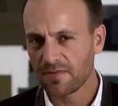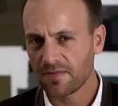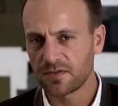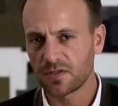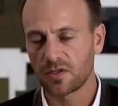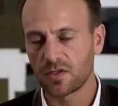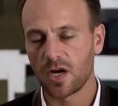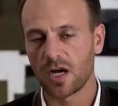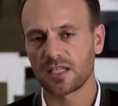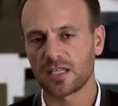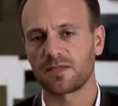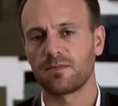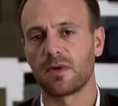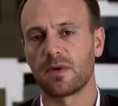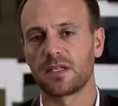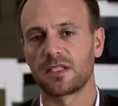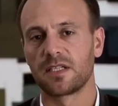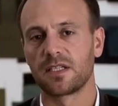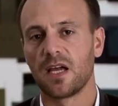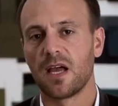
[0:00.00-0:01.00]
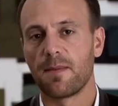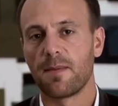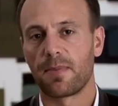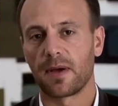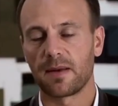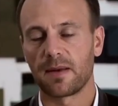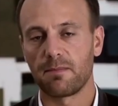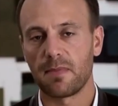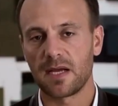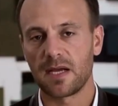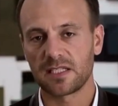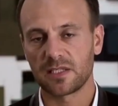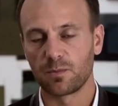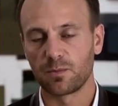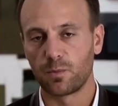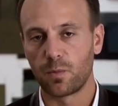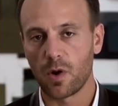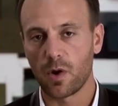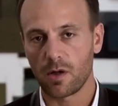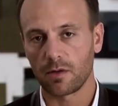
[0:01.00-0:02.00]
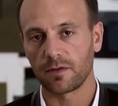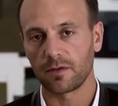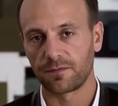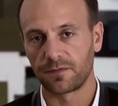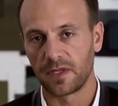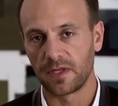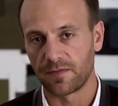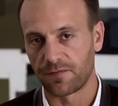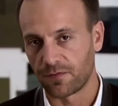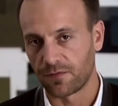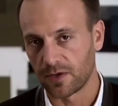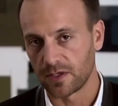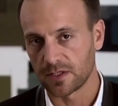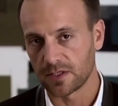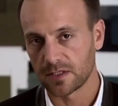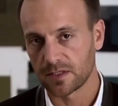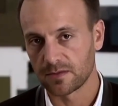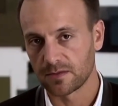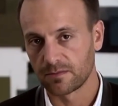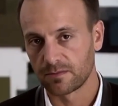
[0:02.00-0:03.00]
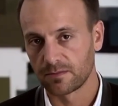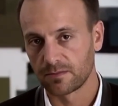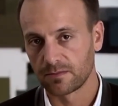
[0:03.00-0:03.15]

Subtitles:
have to customize, but it makes a world of difference.